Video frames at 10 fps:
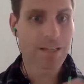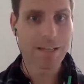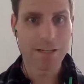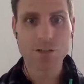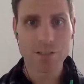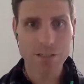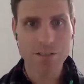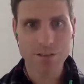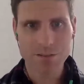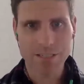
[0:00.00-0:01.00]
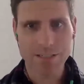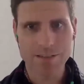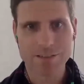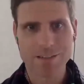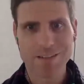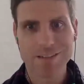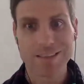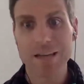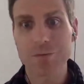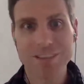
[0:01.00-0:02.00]
in a traditional sense,
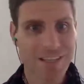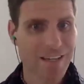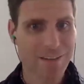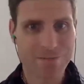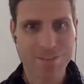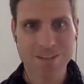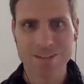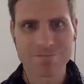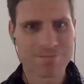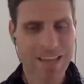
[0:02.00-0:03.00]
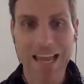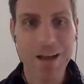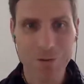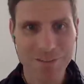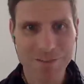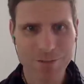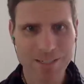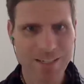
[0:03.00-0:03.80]
they were there for hours, right?